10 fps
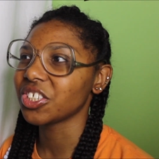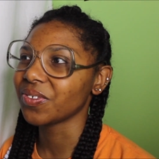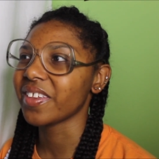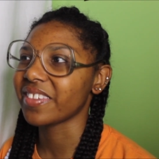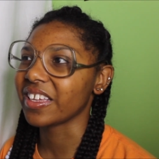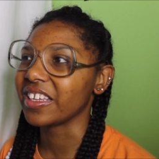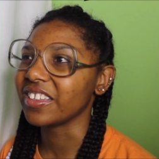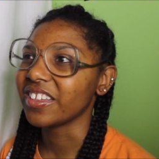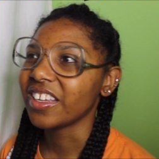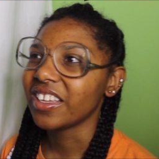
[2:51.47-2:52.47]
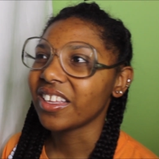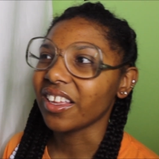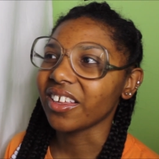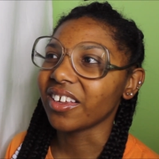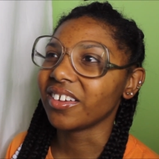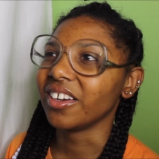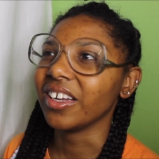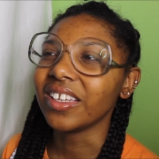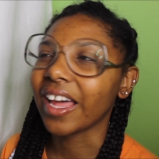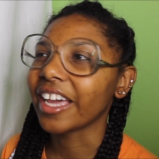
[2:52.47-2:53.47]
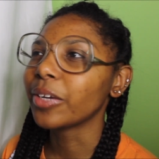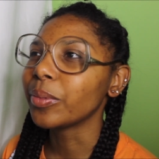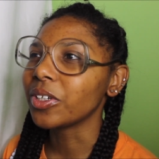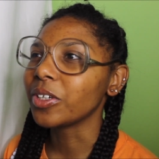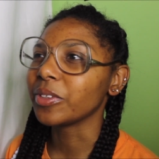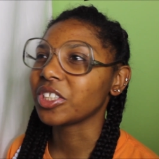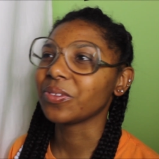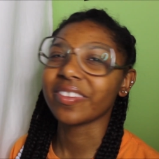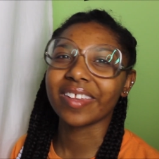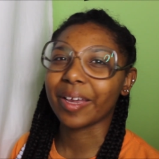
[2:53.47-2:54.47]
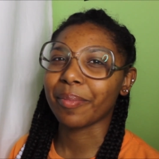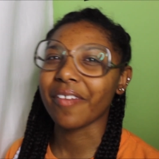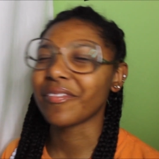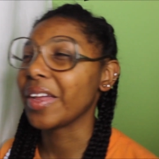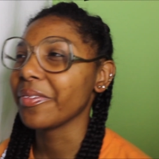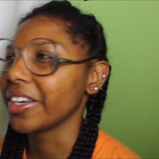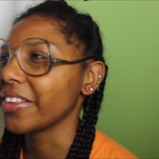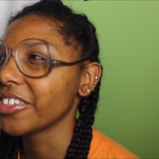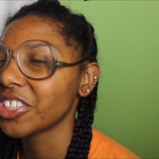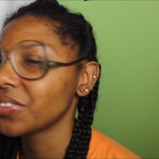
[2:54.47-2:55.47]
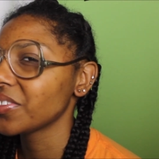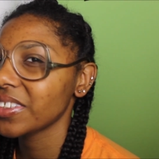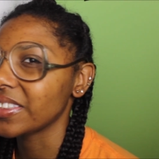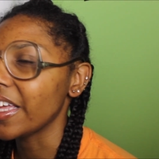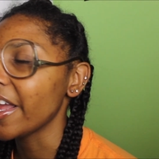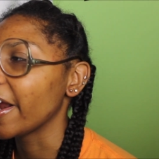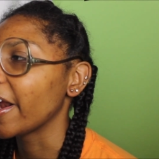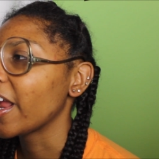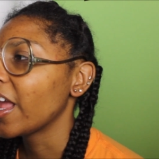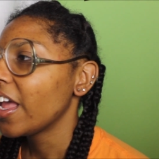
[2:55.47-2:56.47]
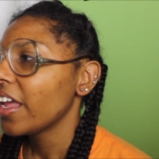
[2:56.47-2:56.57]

She wasn't unlikable, but she wasn't like my favorite either. She was just there.